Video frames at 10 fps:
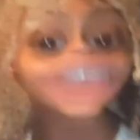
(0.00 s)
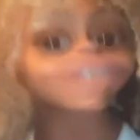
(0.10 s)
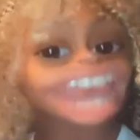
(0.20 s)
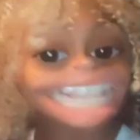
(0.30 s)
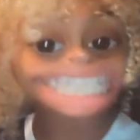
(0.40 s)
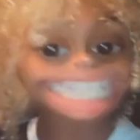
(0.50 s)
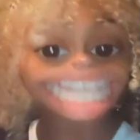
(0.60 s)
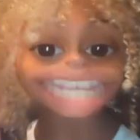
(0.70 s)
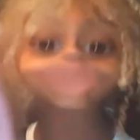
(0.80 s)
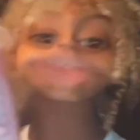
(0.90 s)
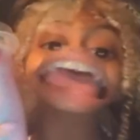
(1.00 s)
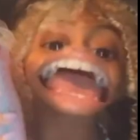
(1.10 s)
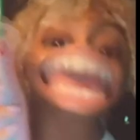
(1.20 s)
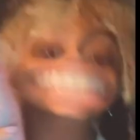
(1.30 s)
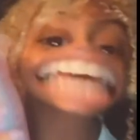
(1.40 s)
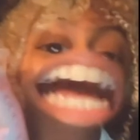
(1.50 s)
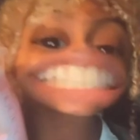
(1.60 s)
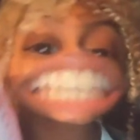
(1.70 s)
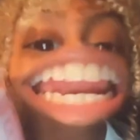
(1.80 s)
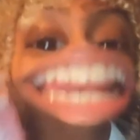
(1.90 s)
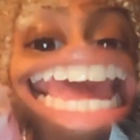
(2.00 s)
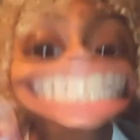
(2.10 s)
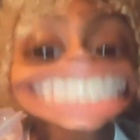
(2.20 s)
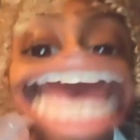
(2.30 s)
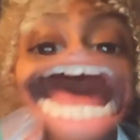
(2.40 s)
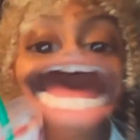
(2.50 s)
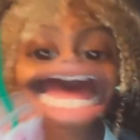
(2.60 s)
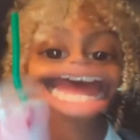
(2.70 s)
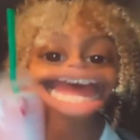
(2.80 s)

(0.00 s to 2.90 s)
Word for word: venti. It's a Trenta.